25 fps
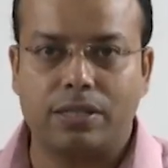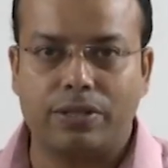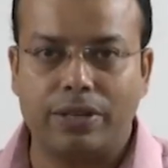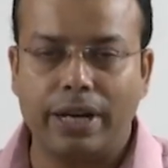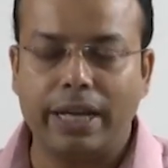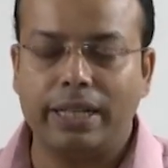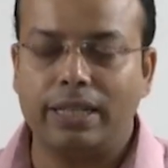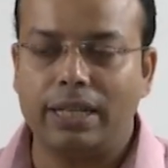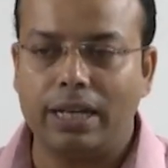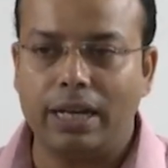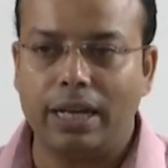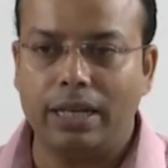
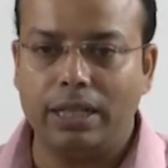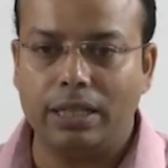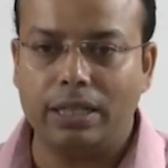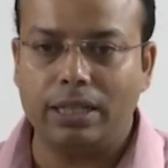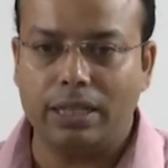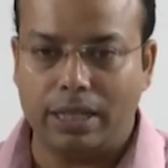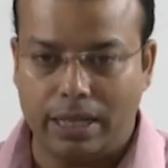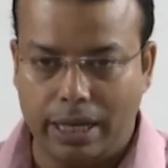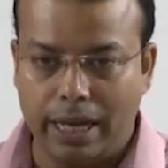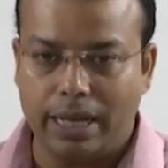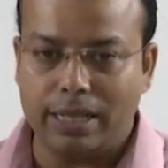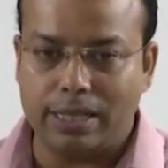rather I
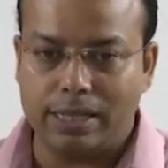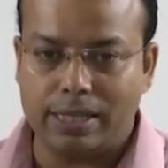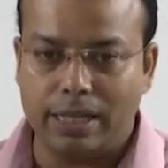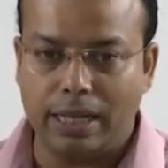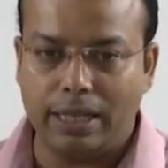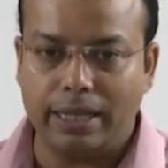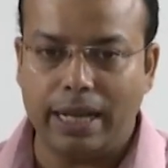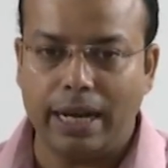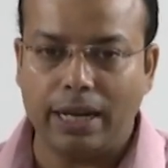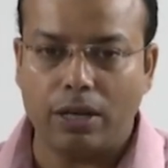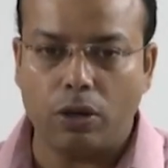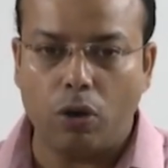can say
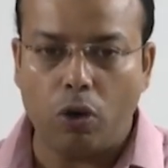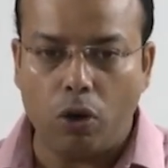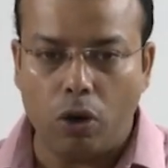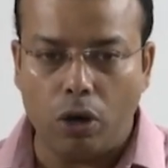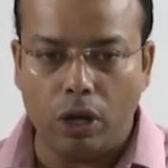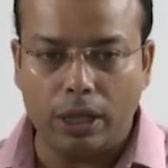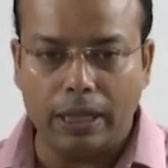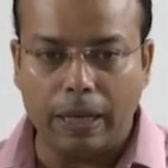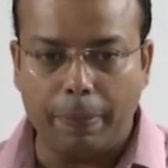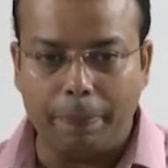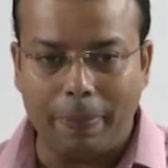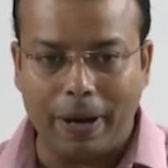that
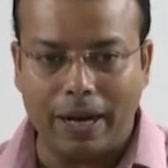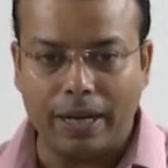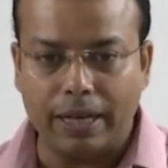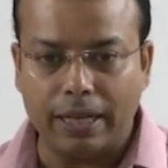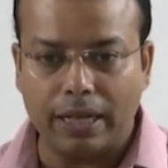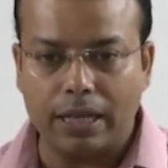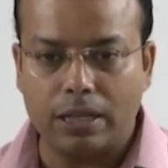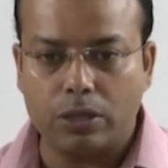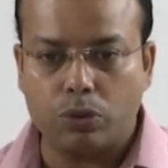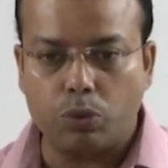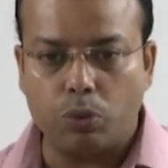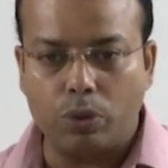all the
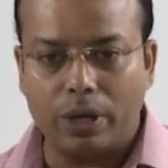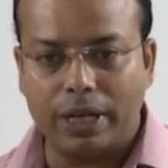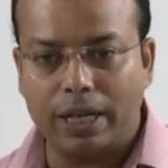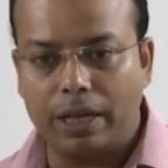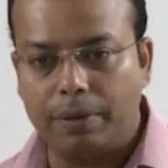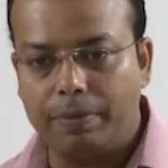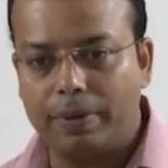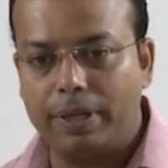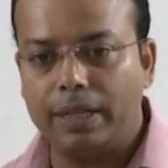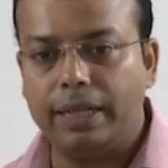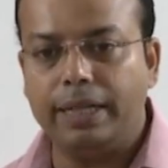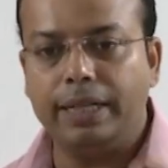particles
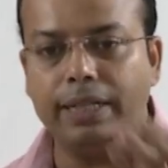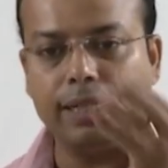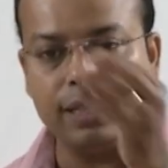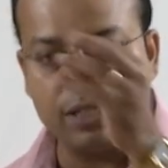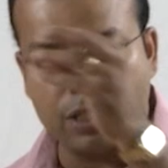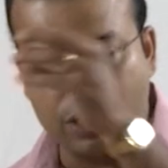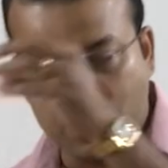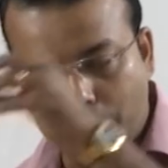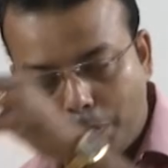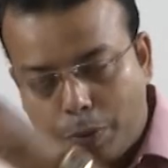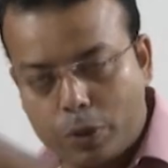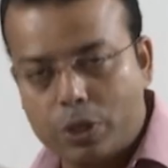whatever it
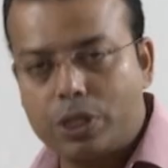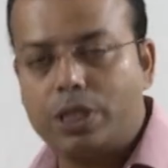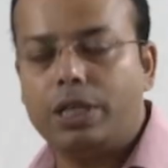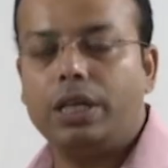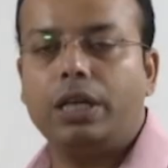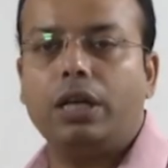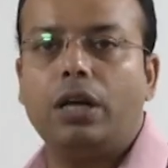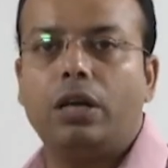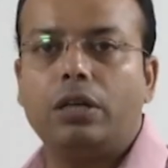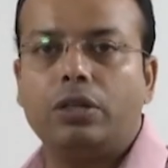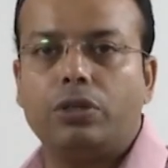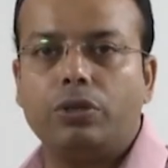is
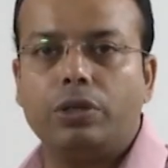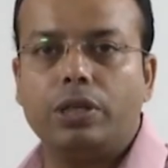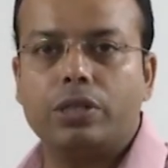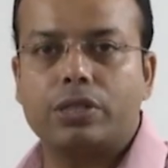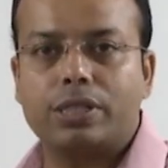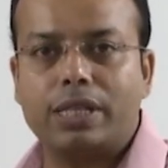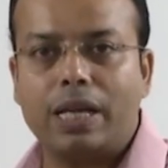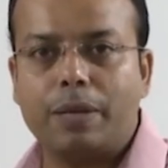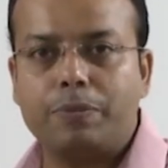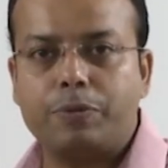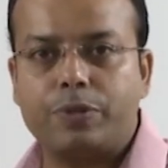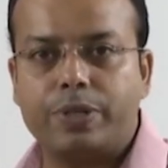depositing onto your
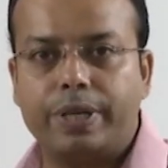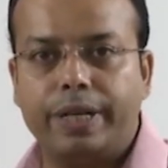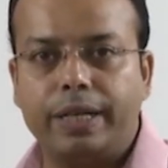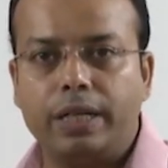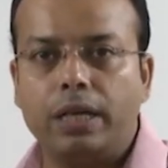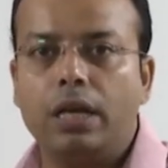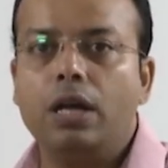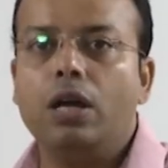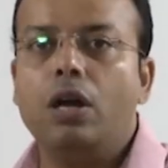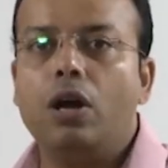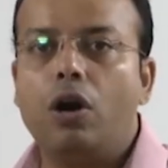substrate,